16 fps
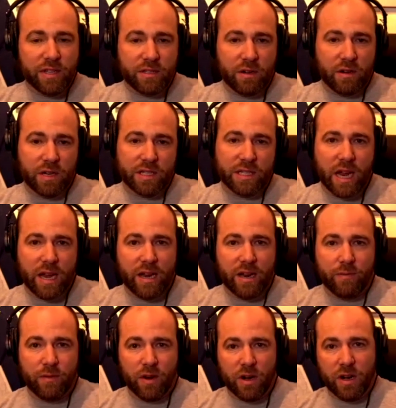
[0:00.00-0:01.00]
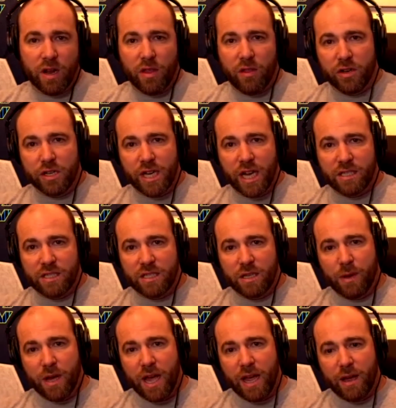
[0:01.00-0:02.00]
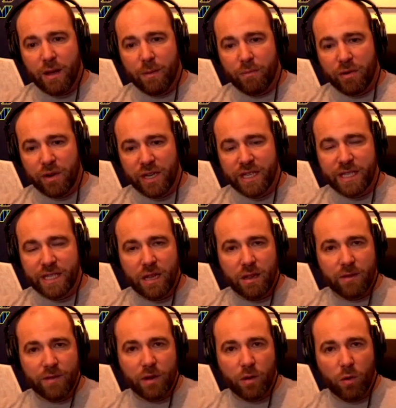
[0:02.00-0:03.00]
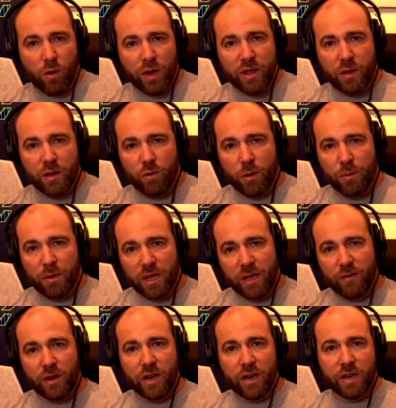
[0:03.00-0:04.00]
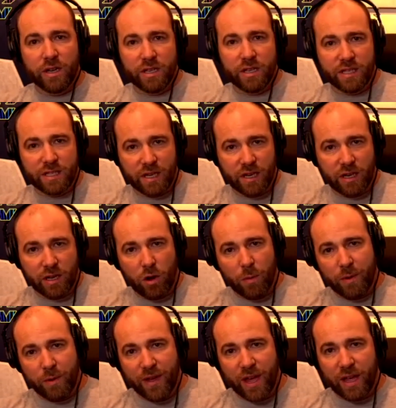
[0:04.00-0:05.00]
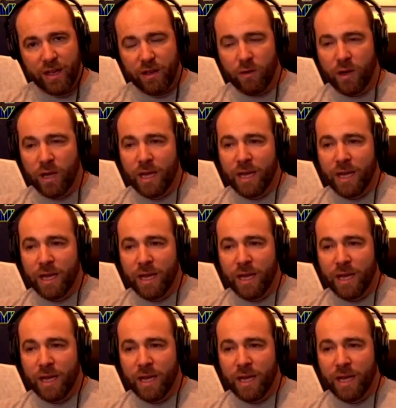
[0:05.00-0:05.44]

are excited for another chance to buy a pre-sale of a coin that we believe is going to go up in value.